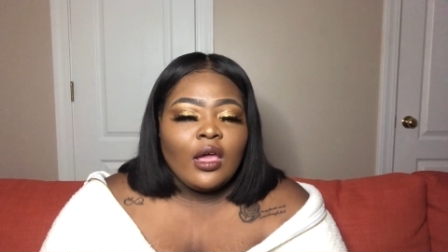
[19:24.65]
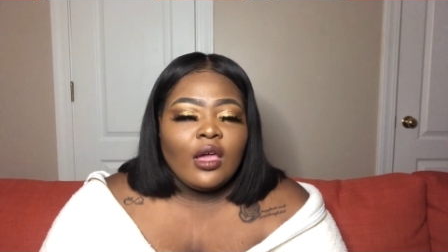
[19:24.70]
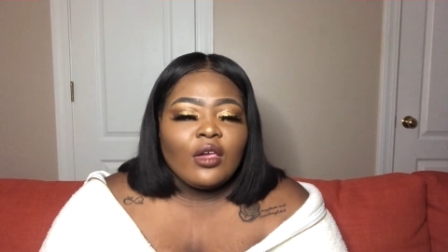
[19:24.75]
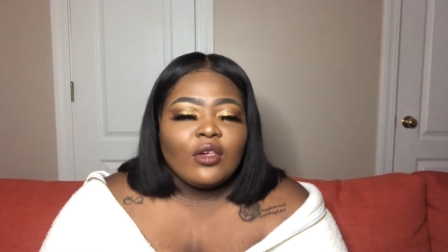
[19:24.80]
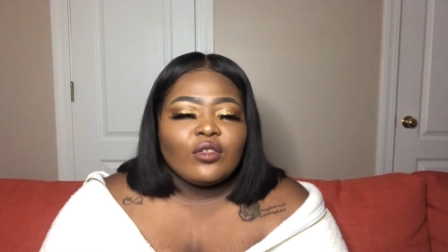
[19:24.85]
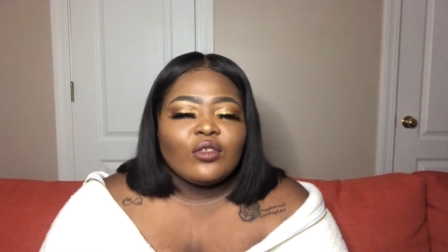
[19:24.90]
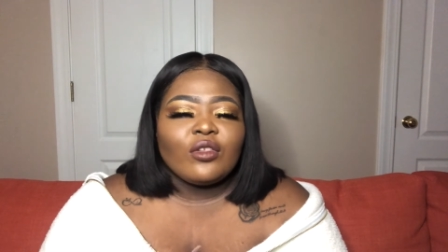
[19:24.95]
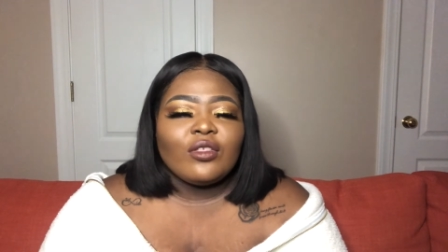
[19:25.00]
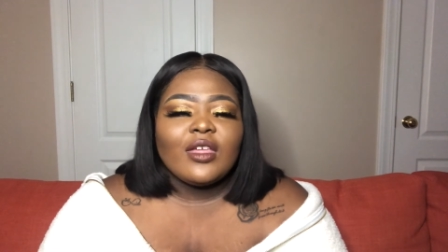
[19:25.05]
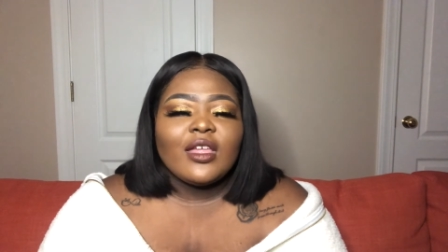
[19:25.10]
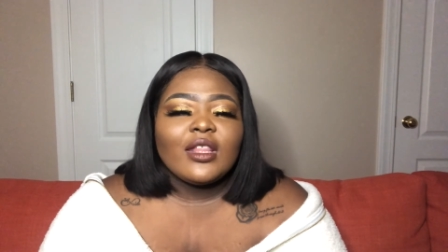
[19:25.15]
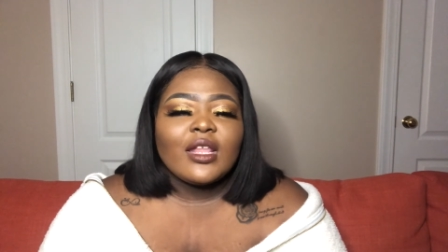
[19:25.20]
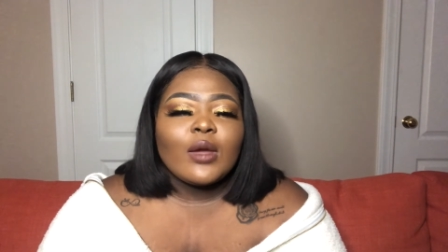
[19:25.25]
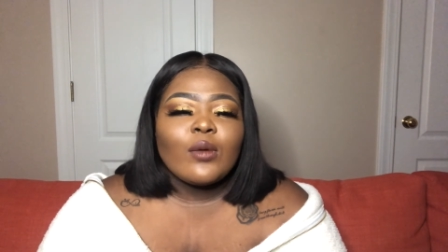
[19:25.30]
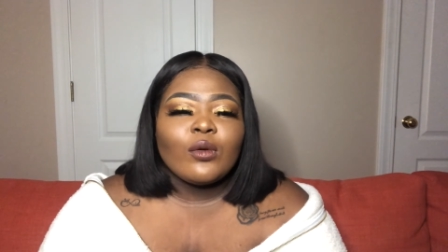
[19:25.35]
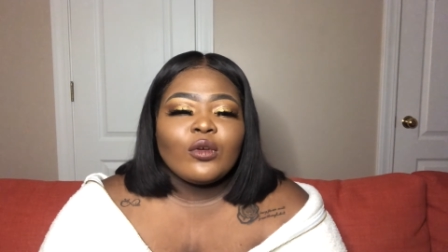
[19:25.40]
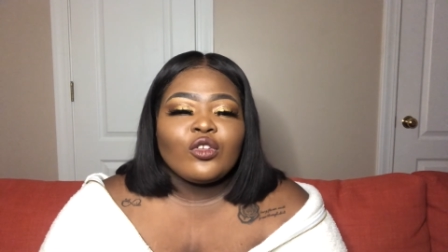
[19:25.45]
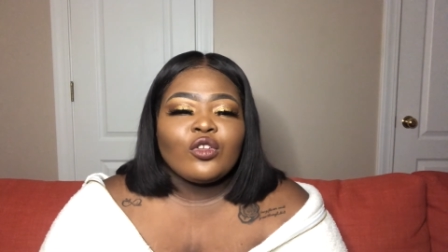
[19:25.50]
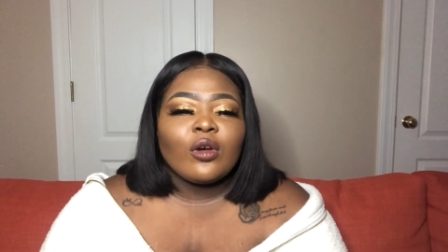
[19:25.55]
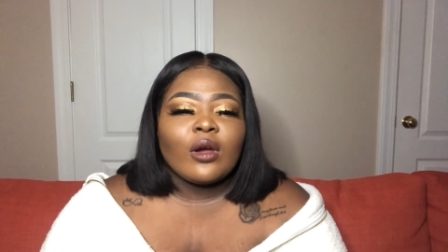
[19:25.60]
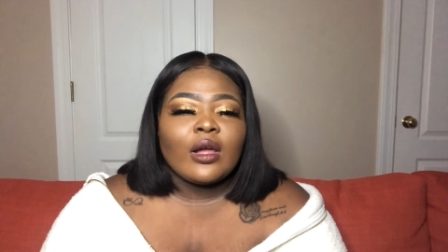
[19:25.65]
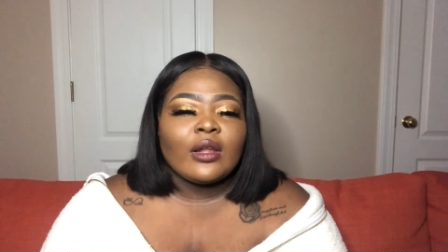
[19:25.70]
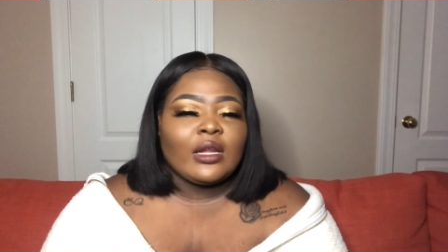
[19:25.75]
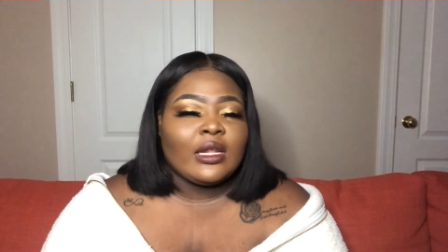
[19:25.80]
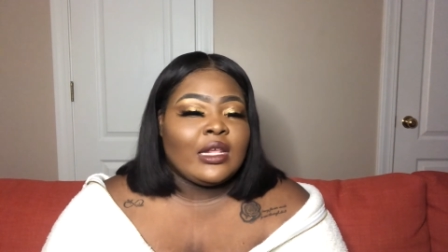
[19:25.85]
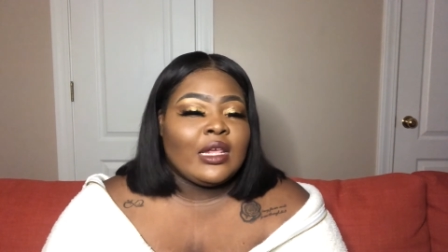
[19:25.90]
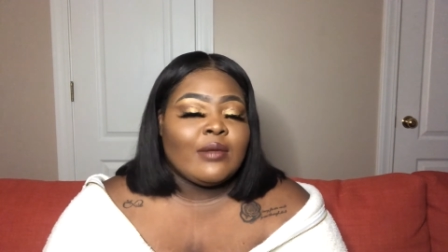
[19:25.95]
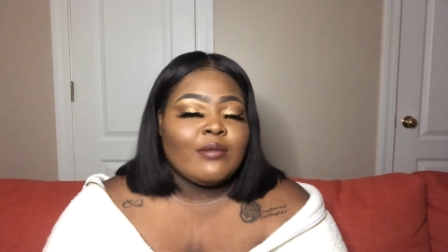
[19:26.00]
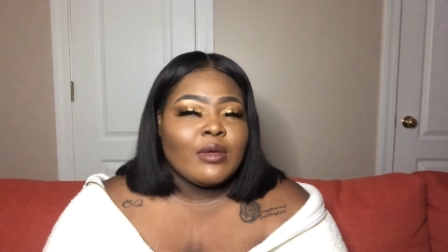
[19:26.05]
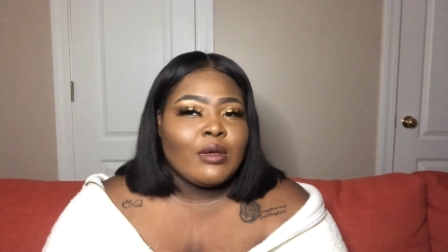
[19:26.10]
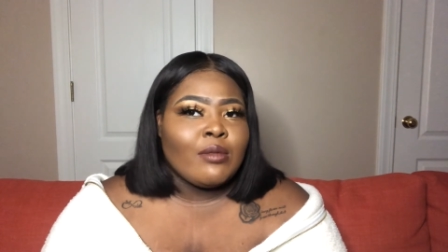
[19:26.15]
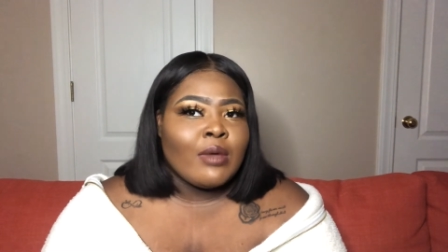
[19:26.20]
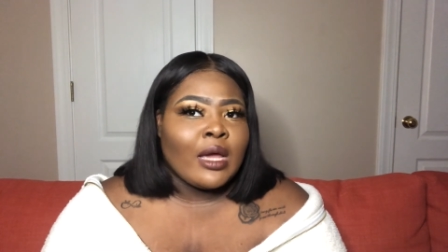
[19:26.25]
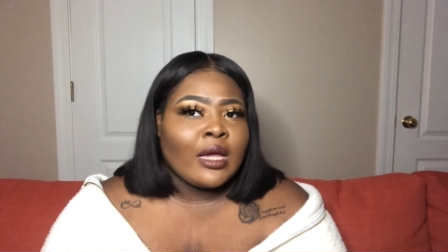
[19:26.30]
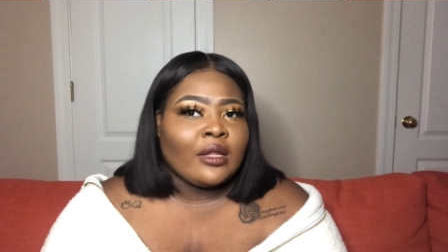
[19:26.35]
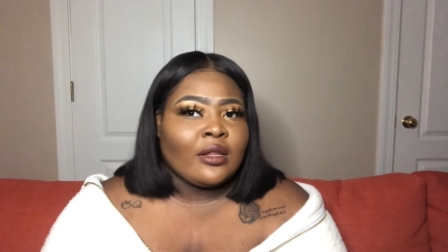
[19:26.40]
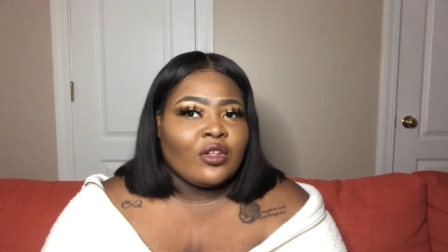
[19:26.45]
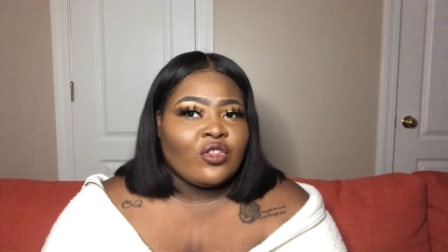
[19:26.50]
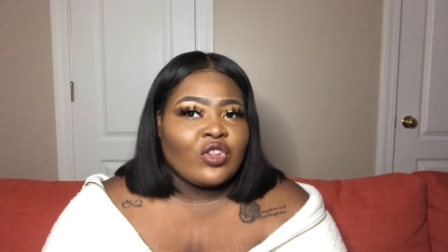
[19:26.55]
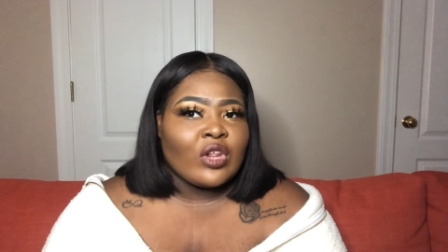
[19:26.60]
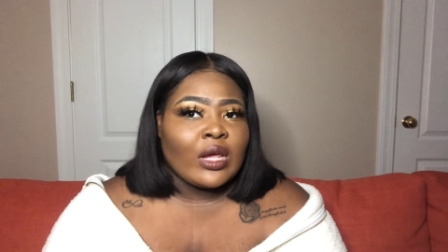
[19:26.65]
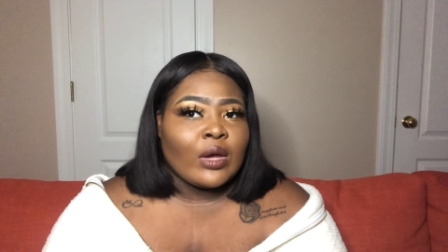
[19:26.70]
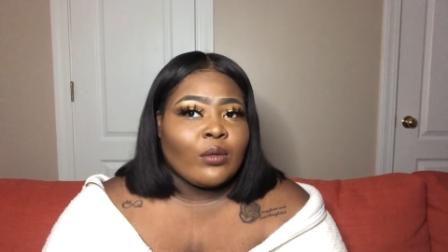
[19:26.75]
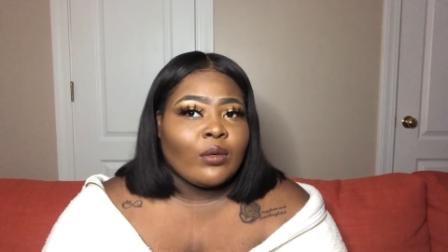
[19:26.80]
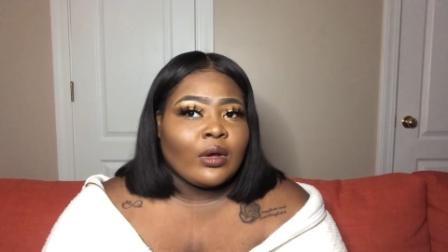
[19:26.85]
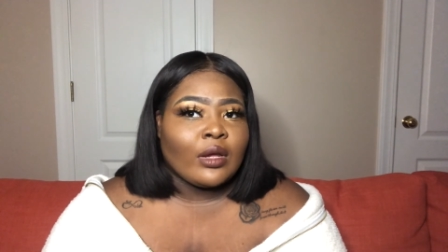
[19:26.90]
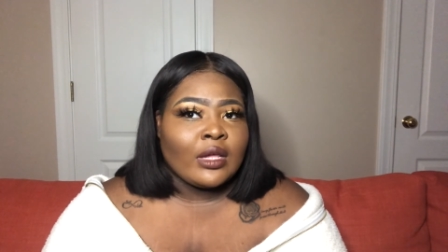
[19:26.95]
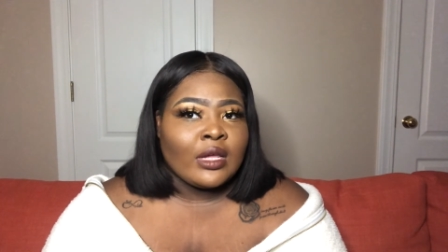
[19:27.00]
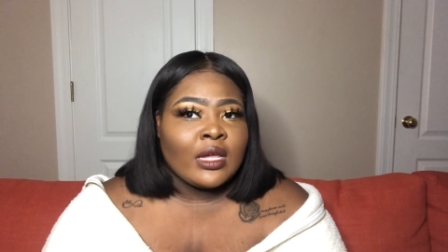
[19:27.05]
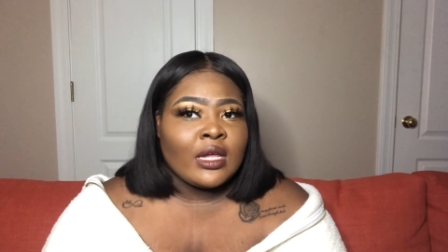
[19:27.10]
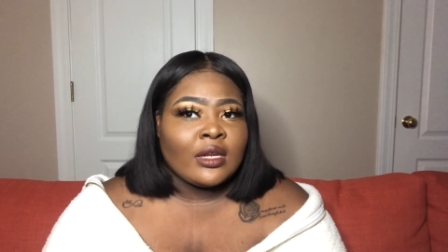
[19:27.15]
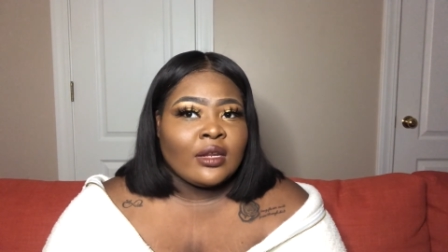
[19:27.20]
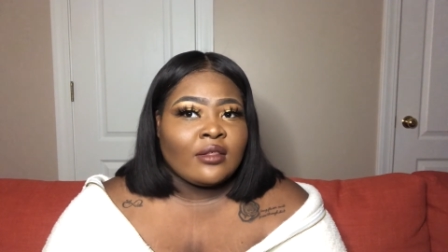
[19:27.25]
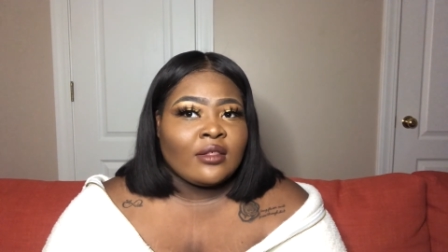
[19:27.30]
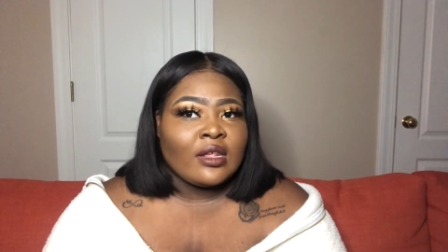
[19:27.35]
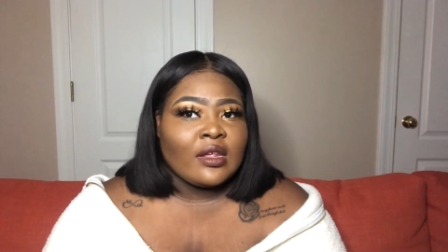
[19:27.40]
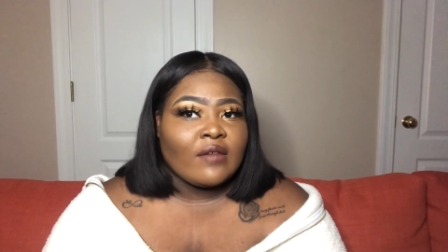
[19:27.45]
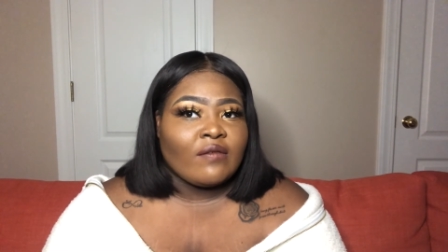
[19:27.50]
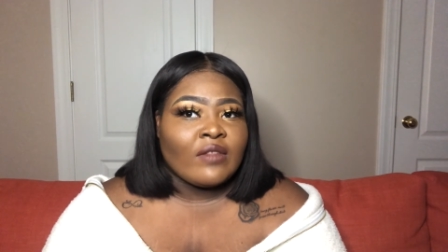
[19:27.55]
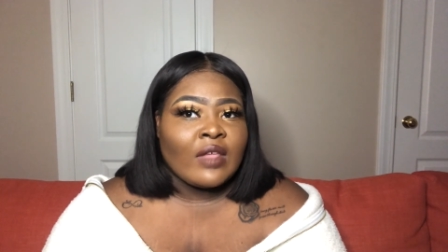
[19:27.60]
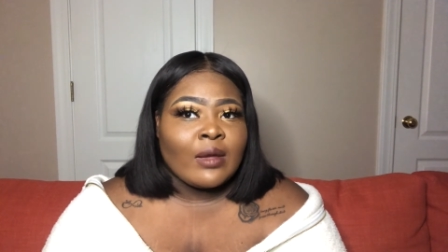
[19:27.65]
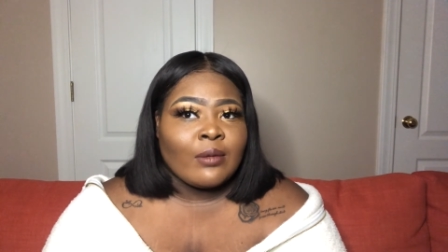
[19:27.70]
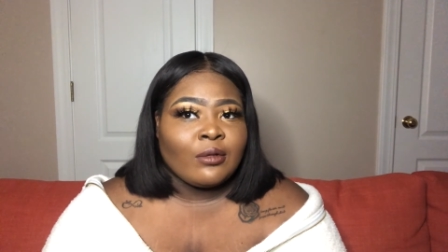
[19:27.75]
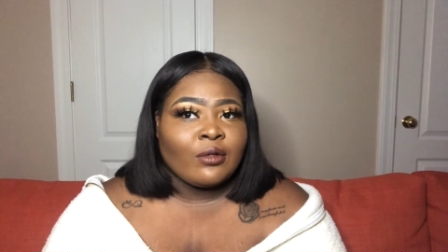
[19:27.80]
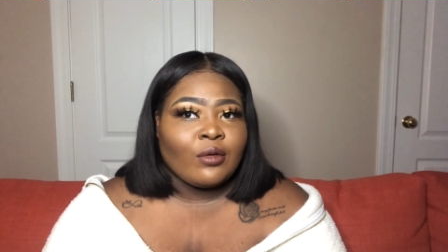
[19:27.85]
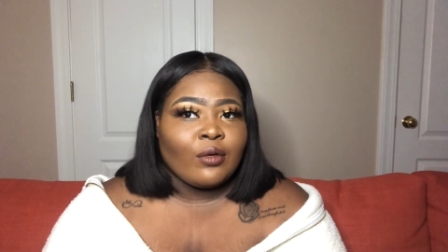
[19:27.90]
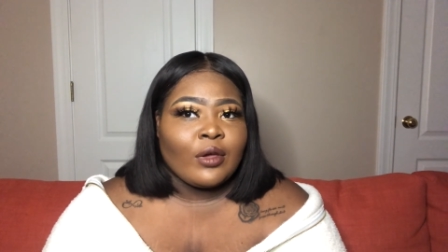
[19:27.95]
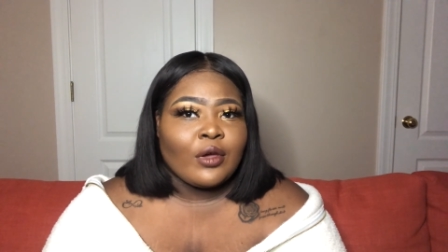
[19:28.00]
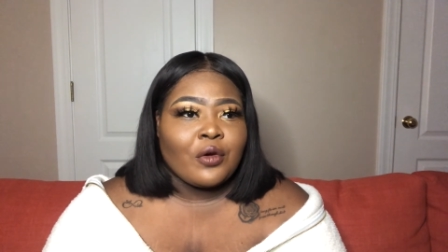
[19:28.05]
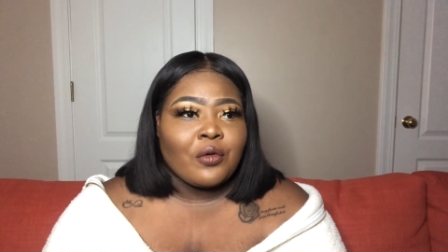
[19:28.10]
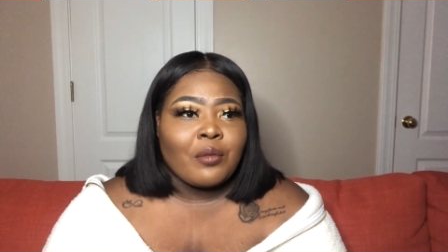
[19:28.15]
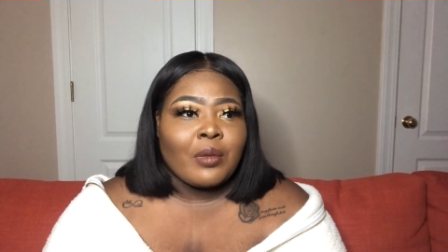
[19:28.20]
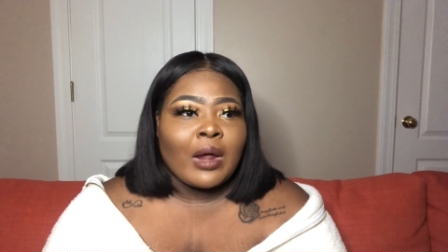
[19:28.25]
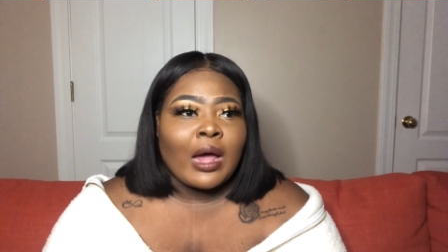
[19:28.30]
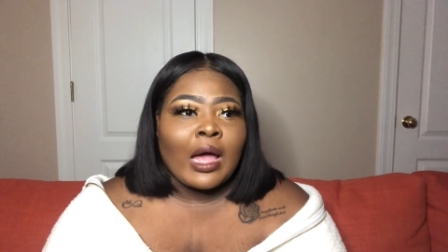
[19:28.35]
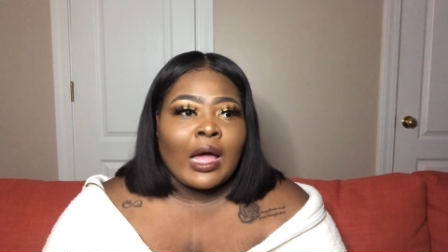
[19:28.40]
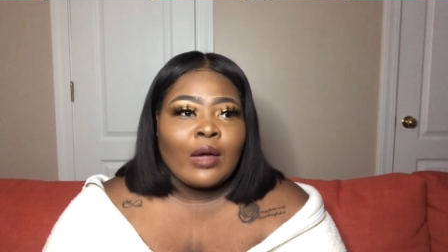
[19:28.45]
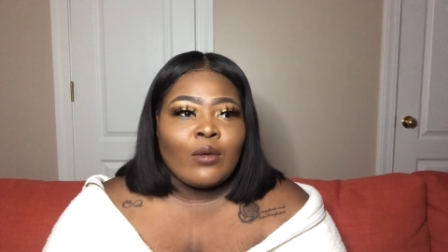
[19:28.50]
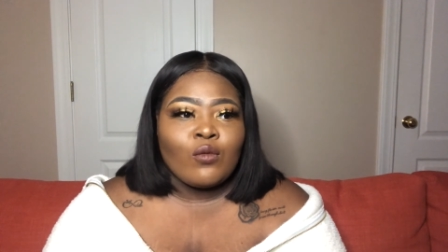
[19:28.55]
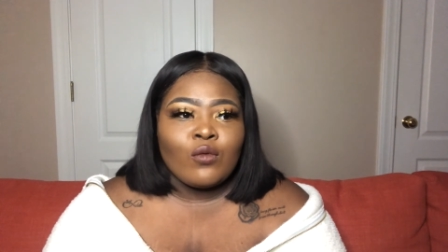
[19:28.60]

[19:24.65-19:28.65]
So then they were trying to get me back in the shower again to see if that was going to help, but I